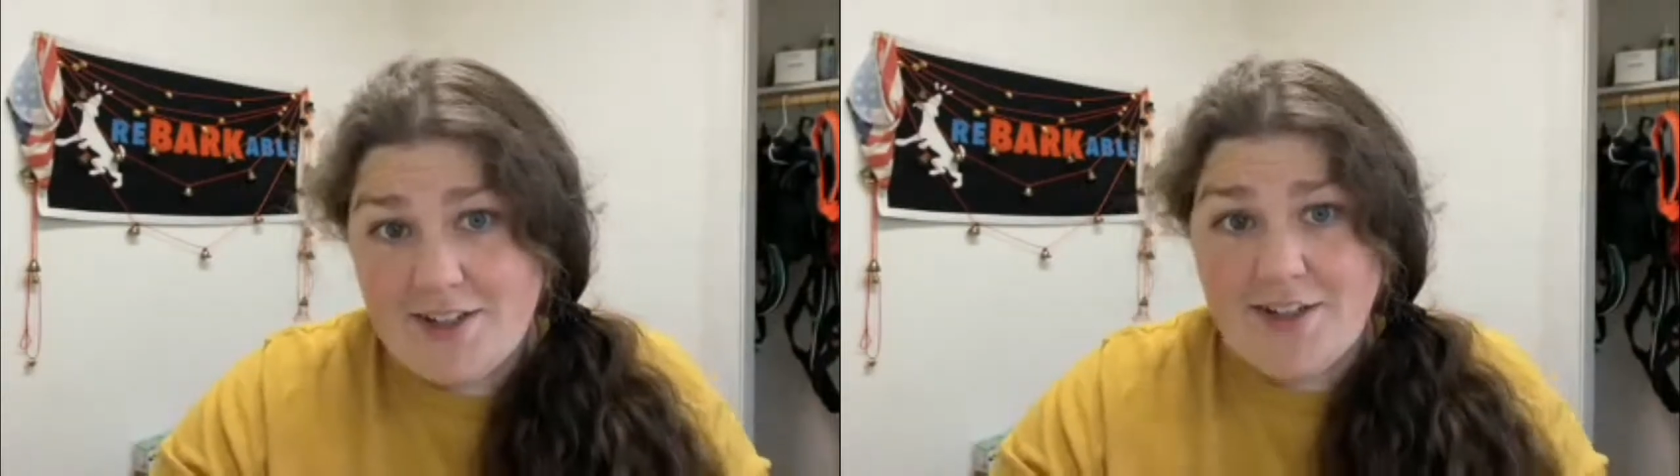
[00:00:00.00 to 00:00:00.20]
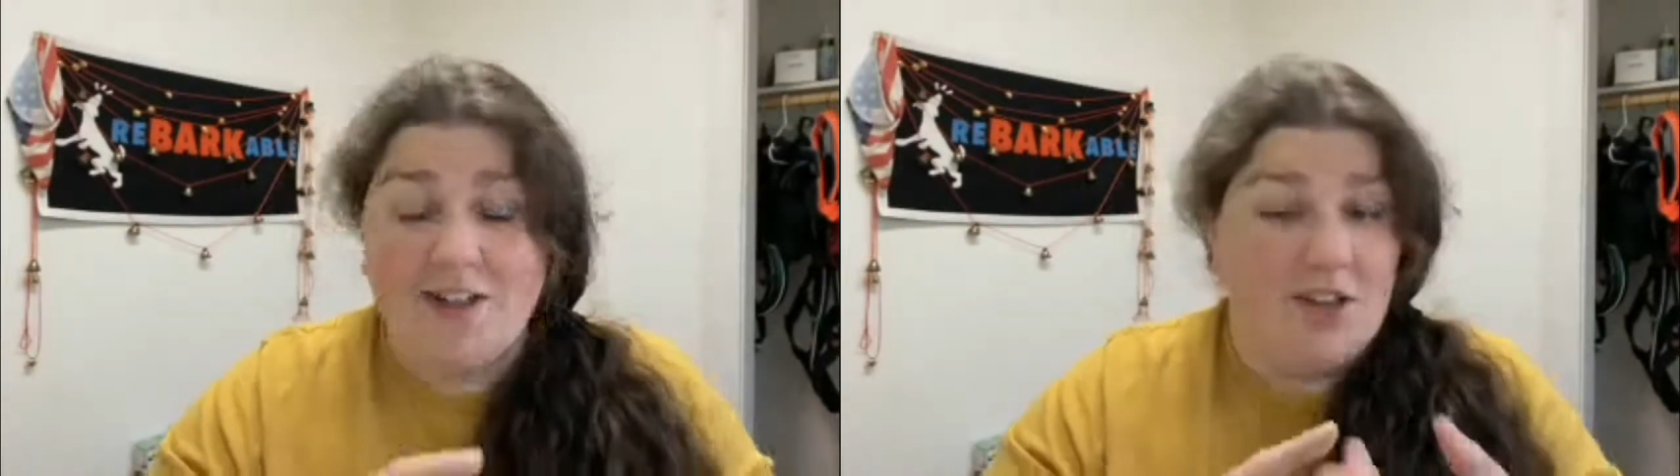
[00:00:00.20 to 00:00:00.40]

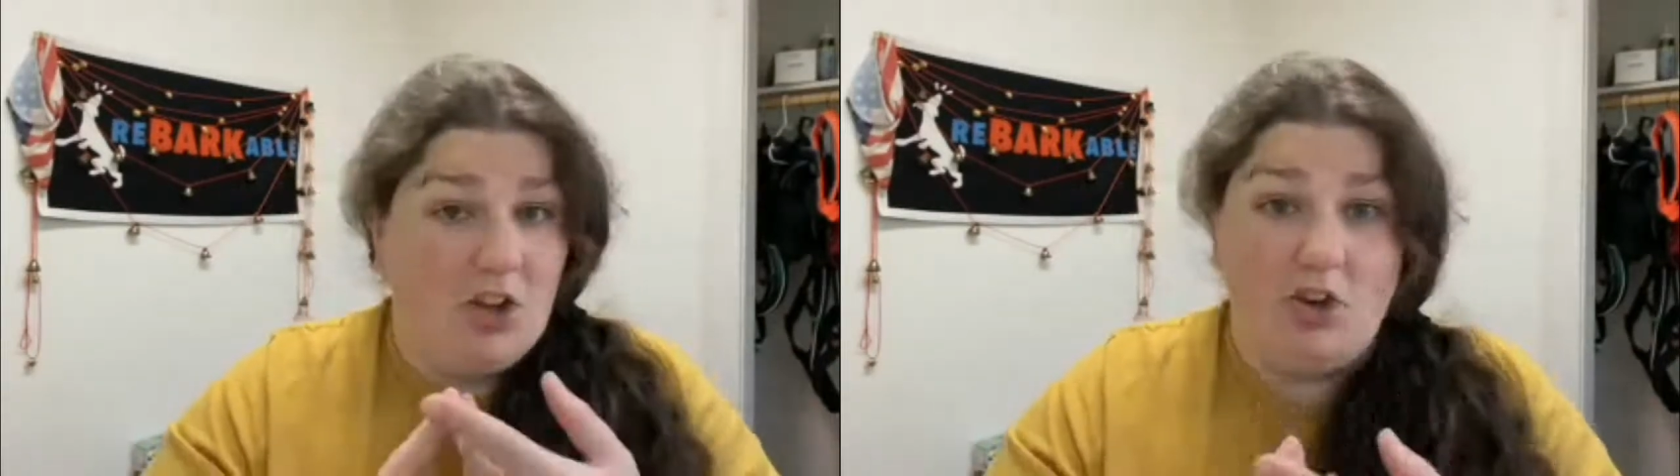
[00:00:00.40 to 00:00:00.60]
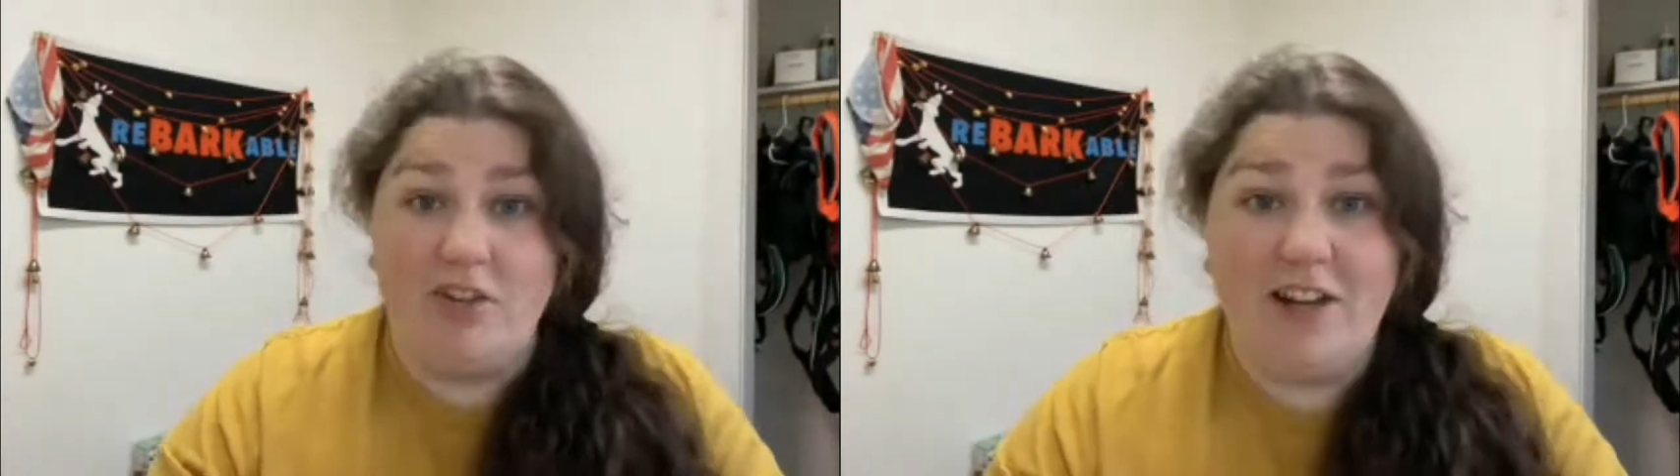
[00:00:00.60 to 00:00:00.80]
the
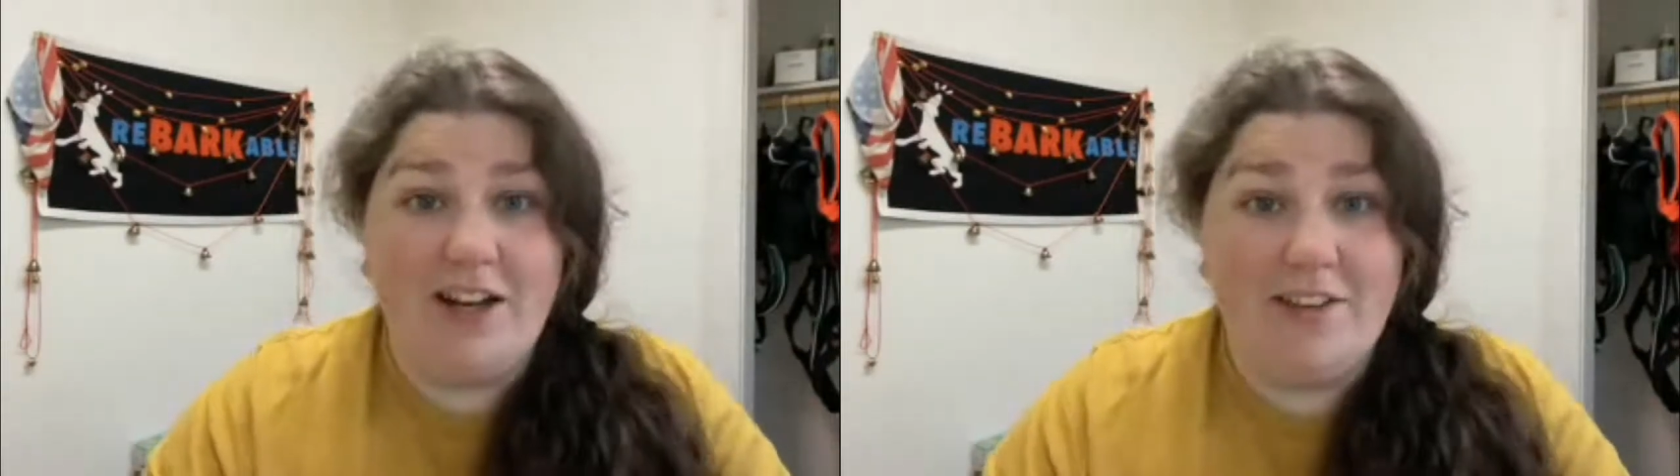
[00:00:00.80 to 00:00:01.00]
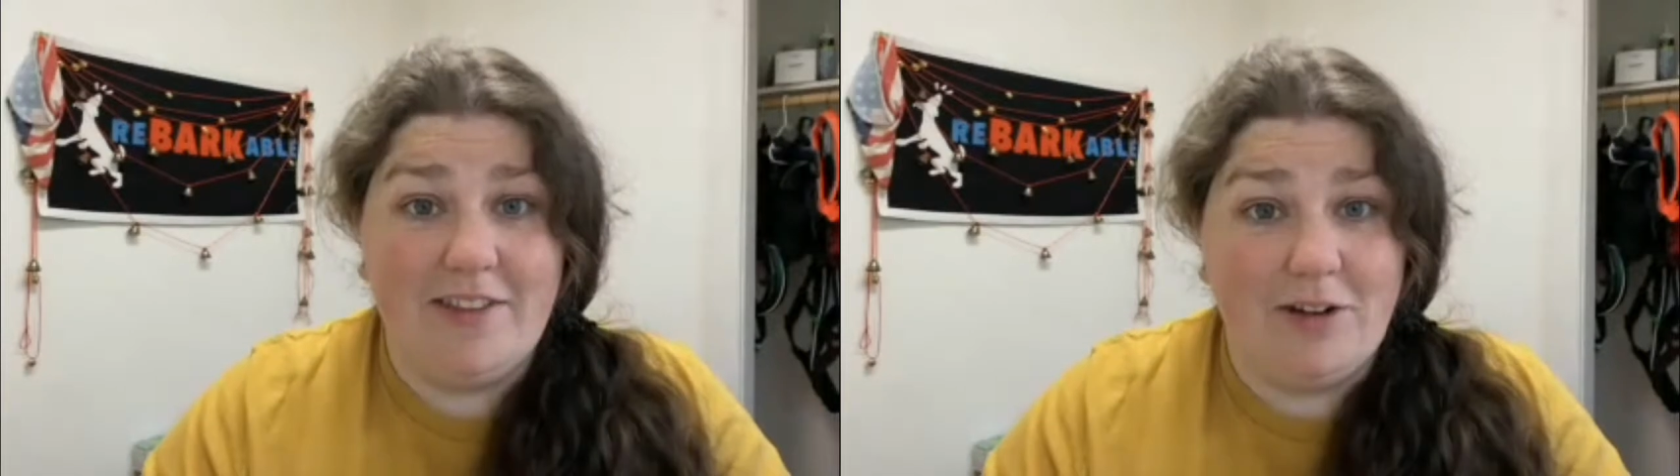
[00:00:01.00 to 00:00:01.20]
longer
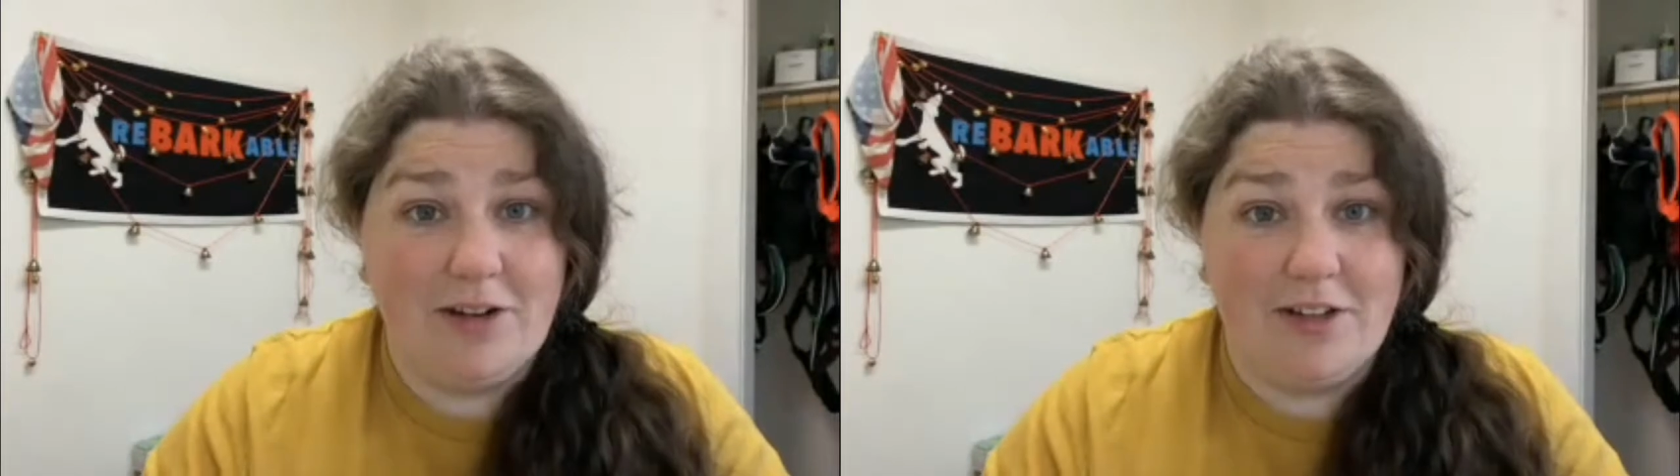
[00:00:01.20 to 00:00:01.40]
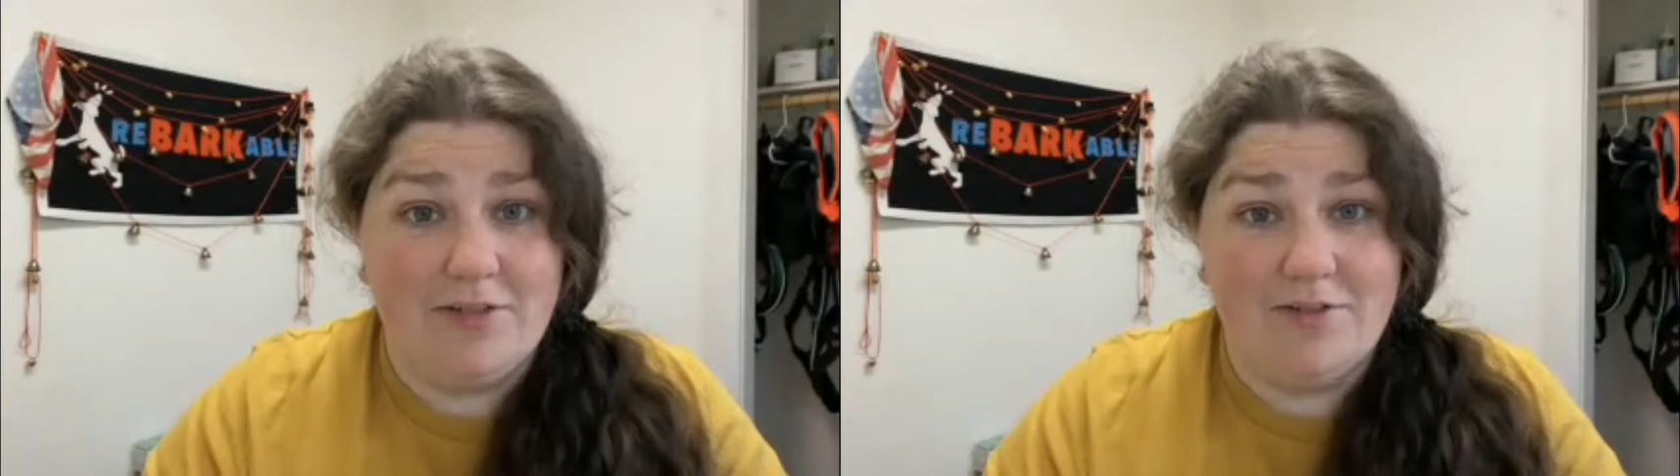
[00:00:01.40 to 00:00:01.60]
they'll
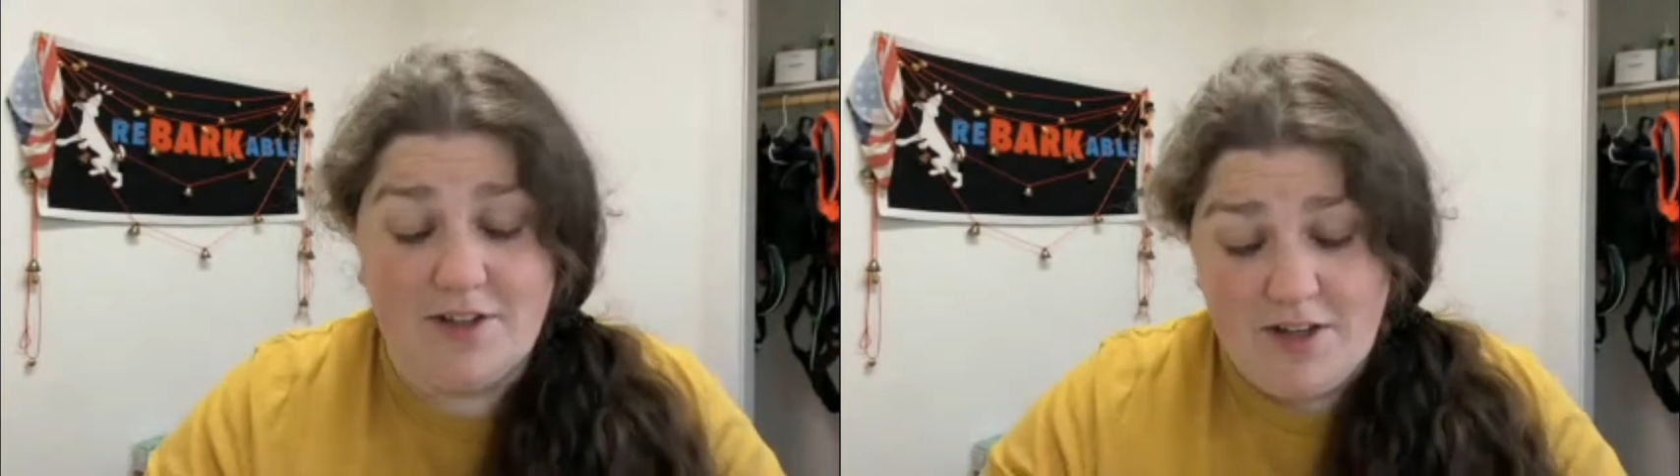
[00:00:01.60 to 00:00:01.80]
live,